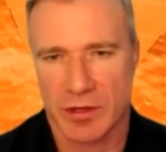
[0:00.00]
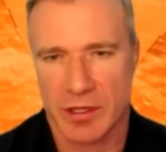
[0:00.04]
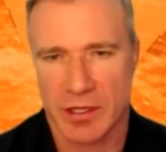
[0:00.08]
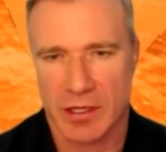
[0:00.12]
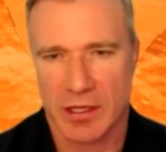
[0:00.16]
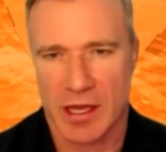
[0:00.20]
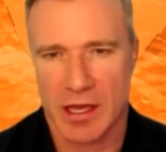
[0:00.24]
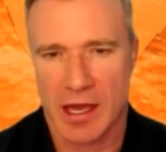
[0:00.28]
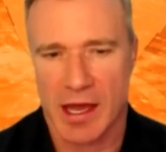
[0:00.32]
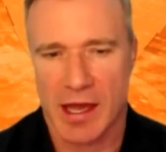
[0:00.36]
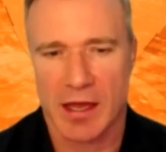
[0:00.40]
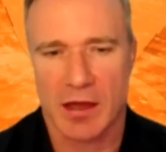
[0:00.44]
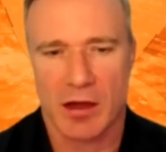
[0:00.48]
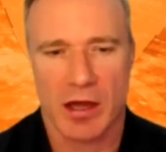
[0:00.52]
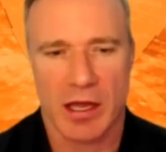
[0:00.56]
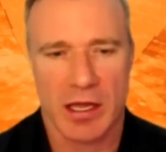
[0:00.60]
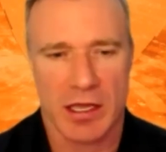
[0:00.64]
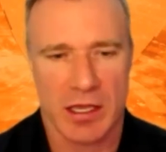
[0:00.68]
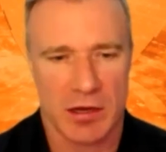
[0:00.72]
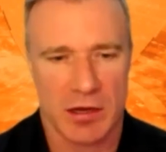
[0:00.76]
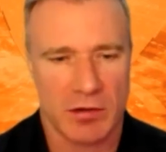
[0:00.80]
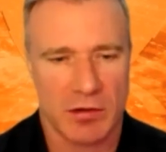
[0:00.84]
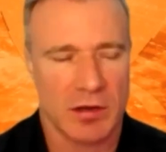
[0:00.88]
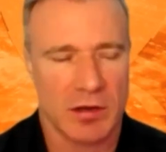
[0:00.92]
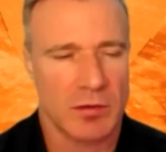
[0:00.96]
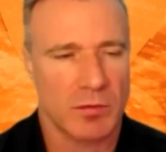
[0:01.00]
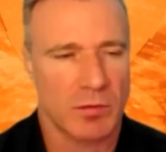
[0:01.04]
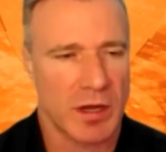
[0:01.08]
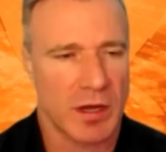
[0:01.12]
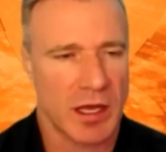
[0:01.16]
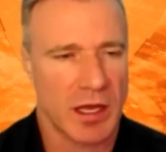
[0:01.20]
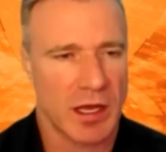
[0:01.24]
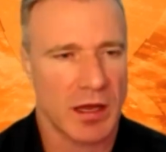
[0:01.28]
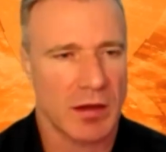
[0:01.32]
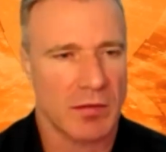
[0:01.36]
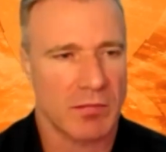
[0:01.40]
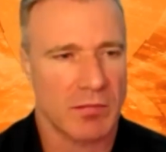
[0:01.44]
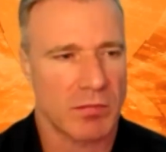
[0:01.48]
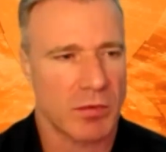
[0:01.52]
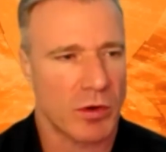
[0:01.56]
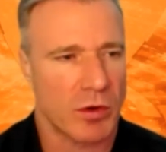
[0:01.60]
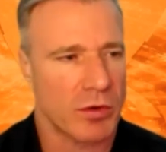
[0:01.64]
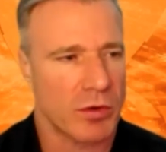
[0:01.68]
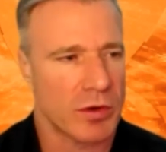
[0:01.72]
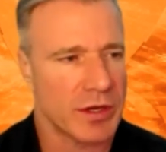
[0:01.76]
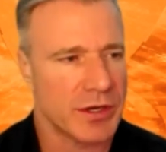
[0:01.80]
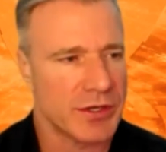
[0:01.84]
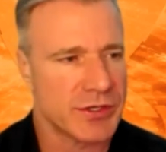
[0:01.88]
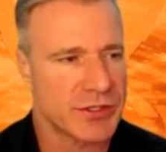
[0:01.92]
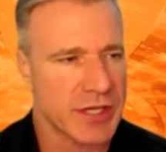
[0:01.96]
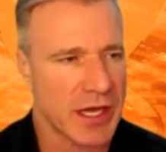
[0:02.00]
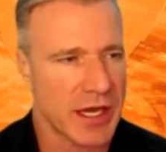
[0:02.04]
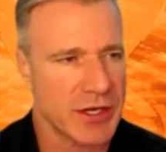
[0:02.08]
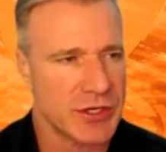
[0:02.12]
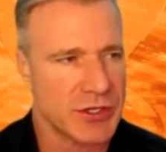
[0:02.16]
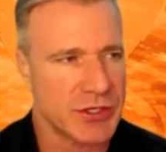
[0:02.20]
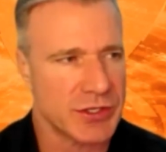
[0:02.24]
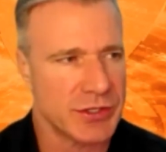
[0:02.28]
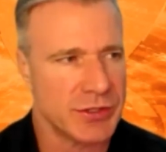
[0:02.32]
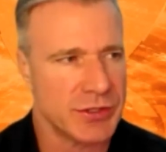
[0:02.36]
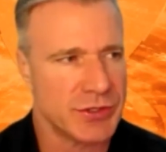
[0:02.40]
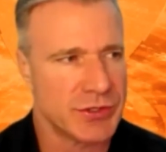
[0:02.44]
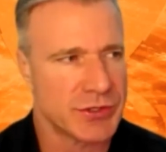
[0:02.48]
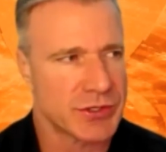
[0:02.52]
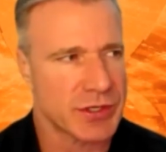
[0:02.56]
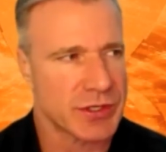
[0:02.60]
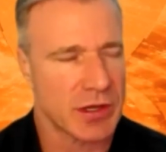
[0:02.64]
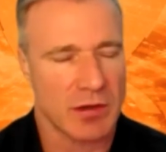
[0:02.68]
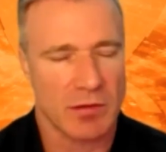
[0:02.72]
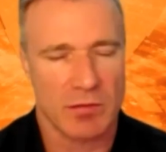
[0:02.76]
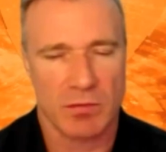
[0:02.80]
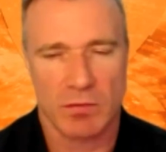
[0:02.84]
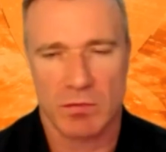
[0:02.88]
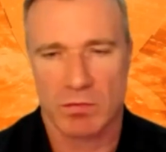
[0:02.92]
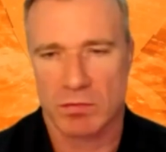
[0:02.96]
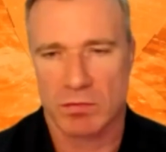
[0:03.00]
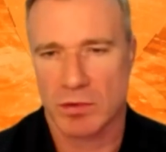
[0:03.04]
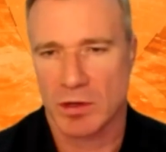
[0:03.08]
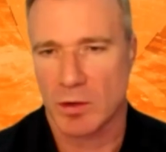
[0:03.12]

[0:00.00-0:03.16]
the AI era where organizations are,